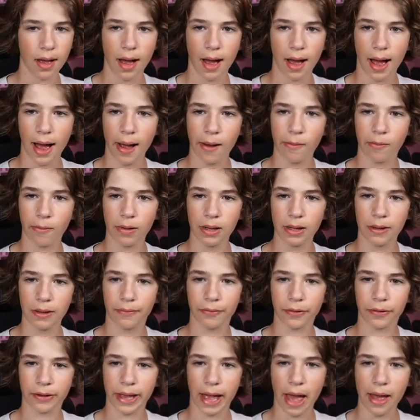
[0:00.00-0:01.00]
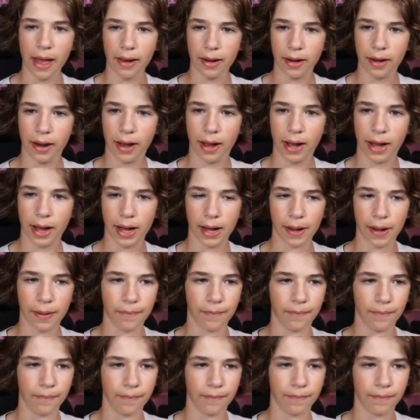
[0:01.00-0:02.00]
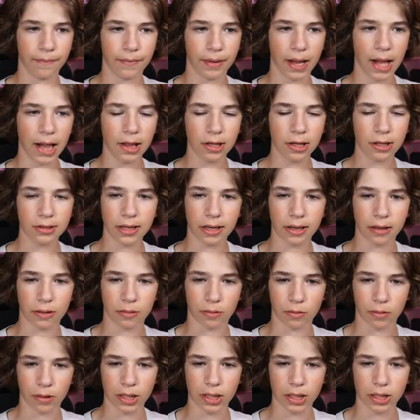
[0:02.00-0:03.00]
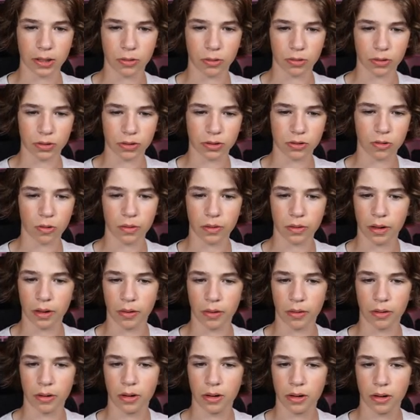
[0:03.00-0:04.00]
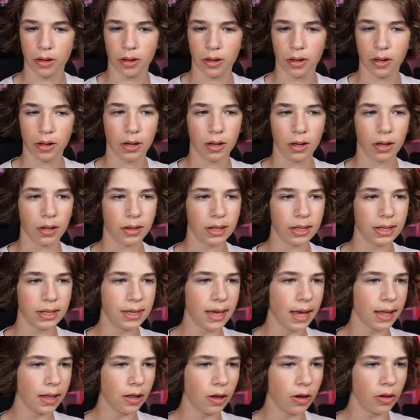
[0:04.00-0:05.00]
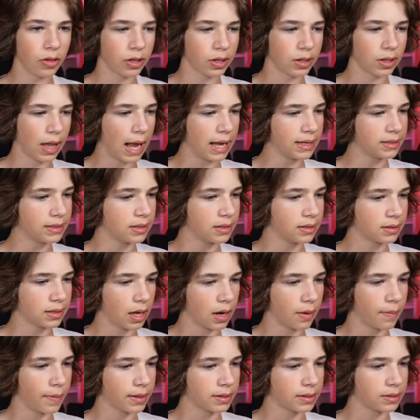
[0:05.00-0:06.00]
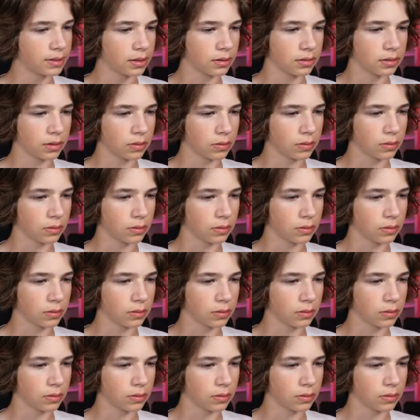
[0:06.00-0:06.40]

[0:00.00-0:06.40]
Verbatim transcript: I really forget. Um, it looks like a really cool sword, though. The yellow on the glasses kind of makes sense, though.